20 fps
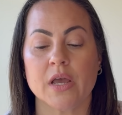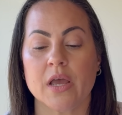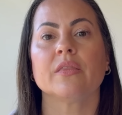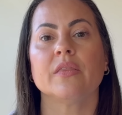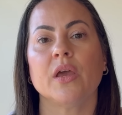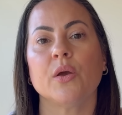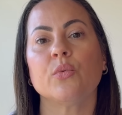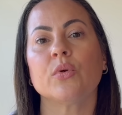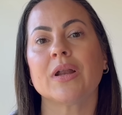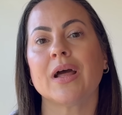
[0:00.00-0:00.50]

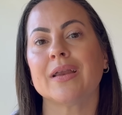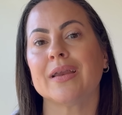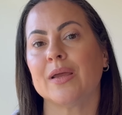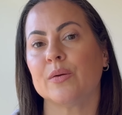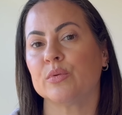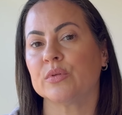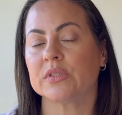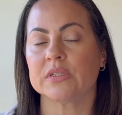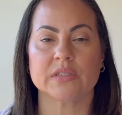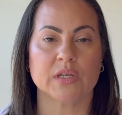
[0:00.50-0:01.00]
They were not
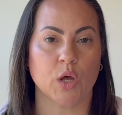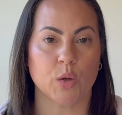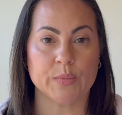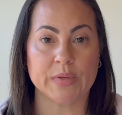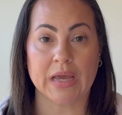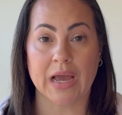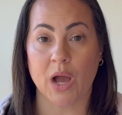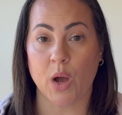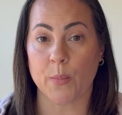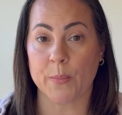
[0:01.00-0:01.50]
able to tell me
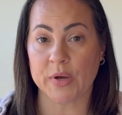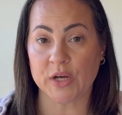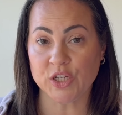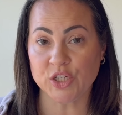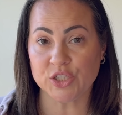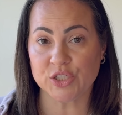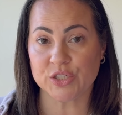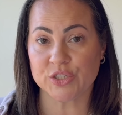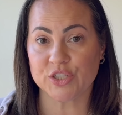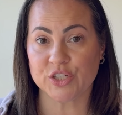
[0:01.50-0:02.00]
how
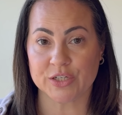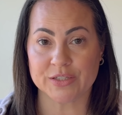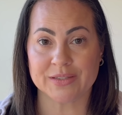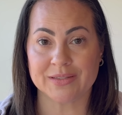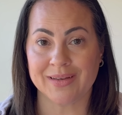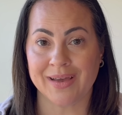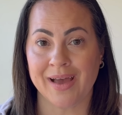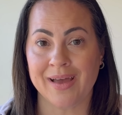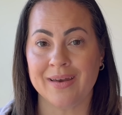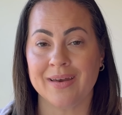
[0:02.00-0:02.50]
much just
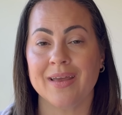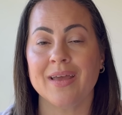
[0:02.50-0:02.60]
yet,